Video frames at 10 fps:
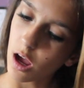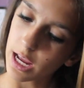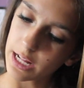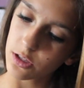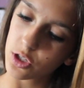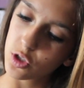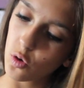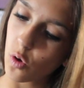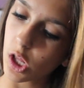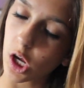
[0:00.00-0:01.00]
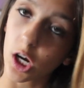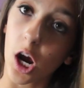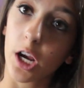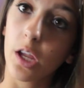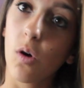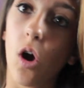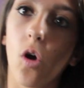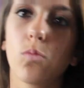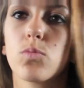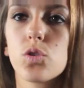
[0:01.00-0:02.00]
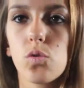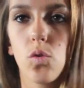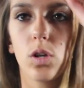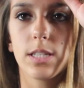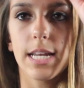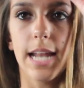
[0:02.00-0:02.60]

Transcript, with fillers: in school or are you homeschooled?